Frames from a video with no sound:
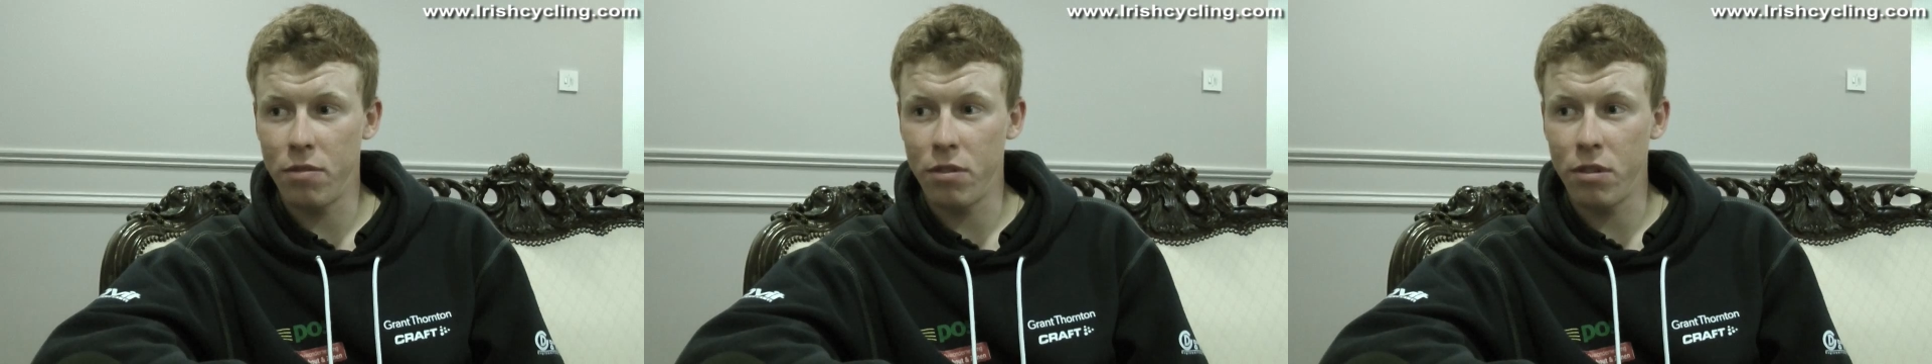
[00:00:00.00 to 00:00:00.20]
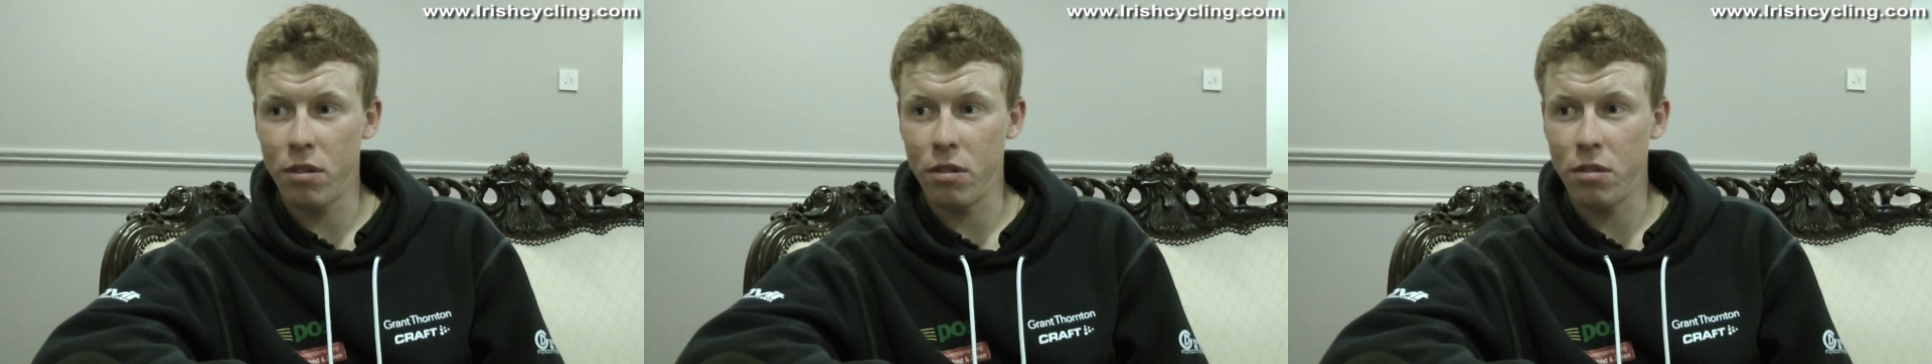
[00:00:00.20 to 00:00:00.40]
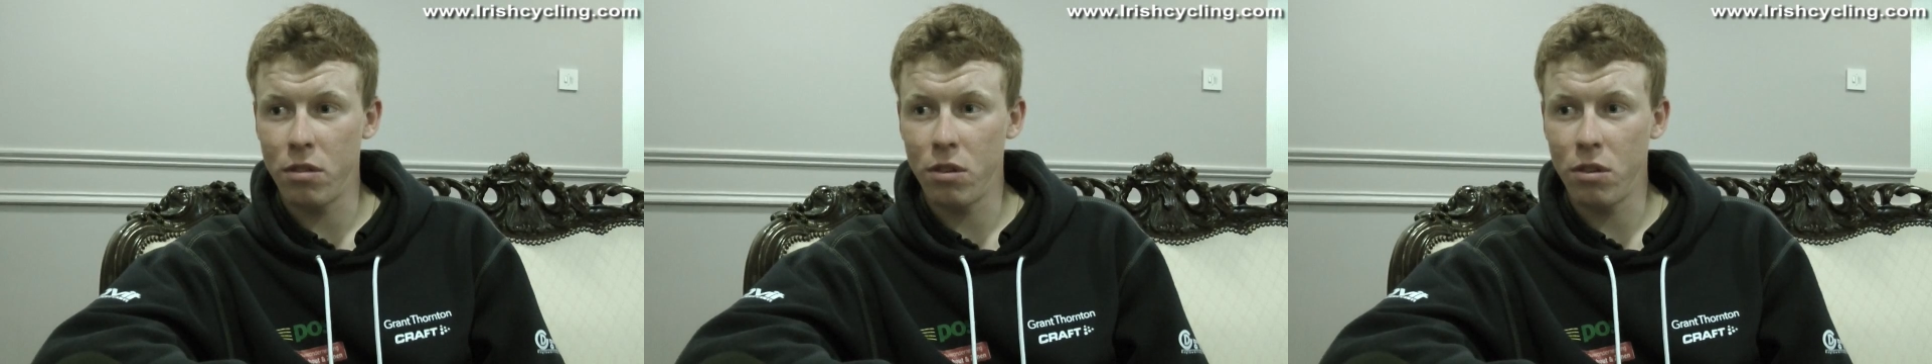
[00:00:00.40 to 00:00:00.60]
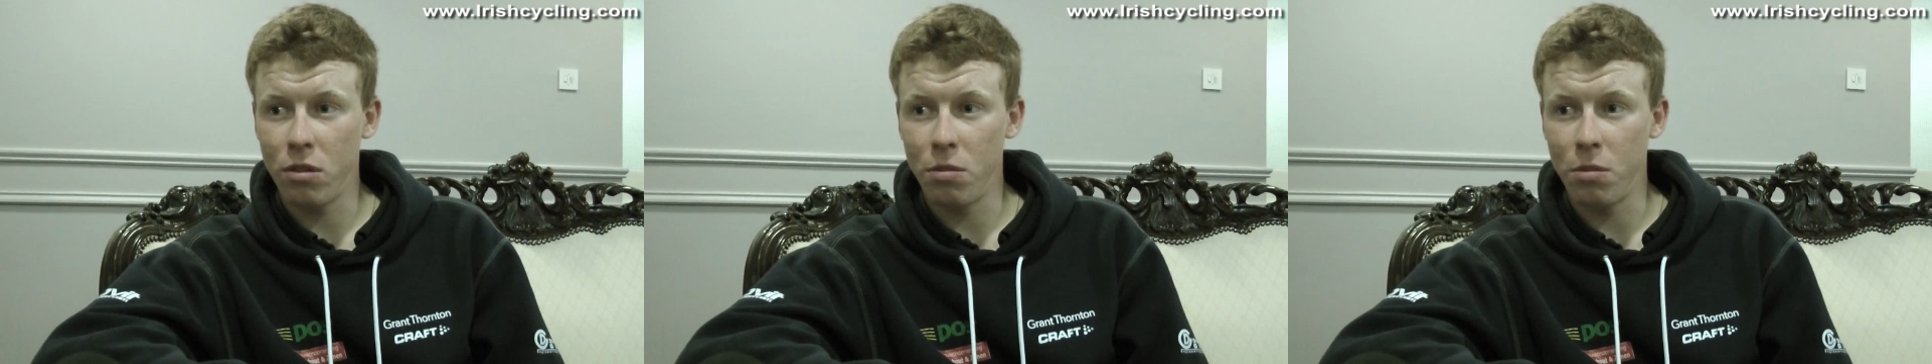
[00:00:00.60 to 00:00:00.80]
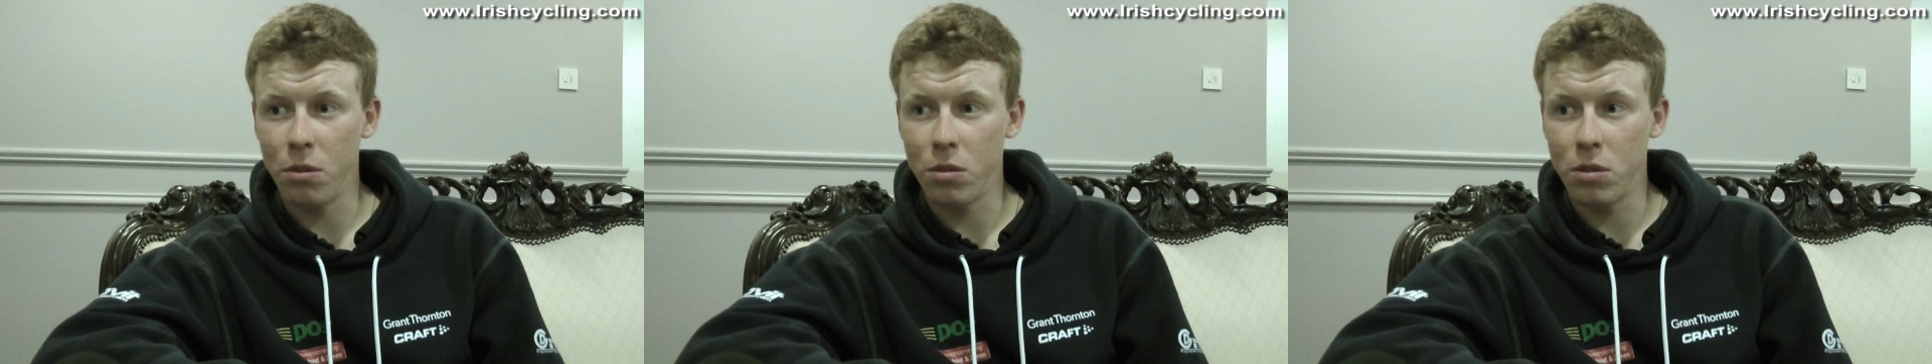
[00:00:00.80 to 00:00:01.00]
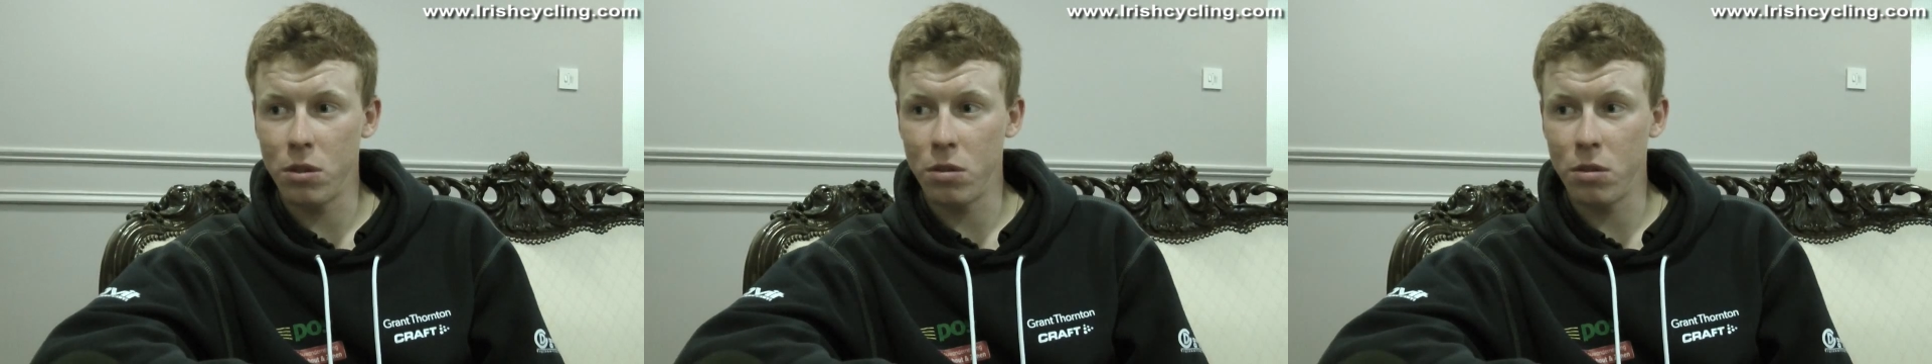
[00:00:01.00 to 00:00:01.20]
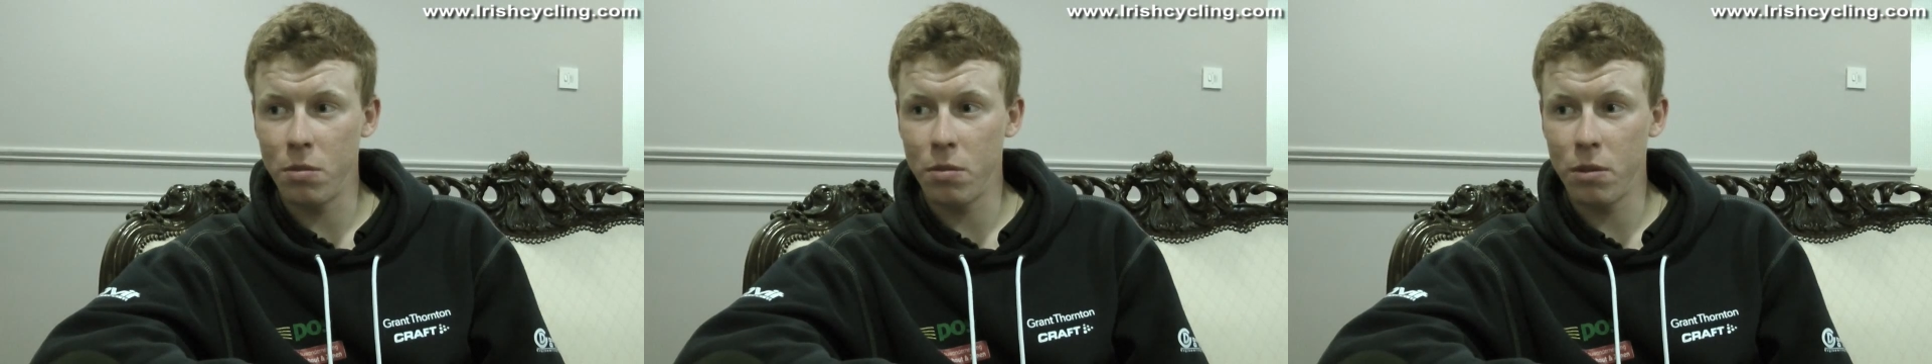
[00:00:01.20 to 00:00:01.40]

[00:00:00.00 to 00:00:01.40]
for two months at home,